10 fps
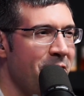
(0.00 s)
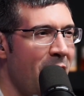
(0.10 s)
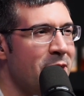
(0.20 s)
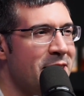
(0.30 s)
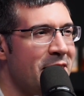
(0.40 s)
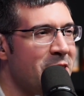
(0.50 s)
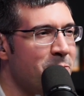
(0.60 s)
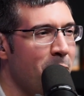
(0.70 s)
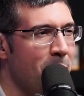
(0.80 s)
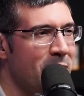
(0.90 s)
I'm going to say this is
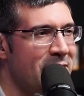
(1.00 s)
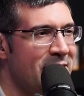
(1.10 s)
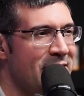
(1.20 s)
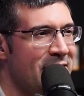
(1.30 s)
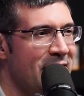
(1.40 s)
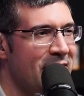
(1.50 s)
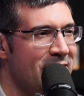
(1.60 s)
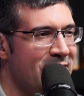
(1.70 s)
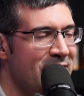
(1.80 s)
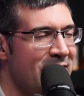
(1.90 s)
probably about $60 to
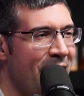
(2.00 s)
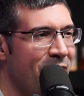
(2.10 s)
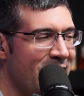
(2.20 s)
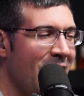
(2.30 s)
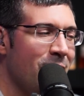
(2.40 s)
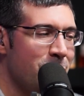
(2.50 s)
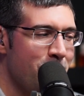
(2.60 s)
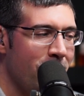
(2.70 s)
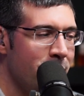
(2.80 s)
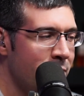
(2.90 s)
$70 a
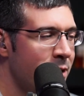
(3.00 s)
bottle.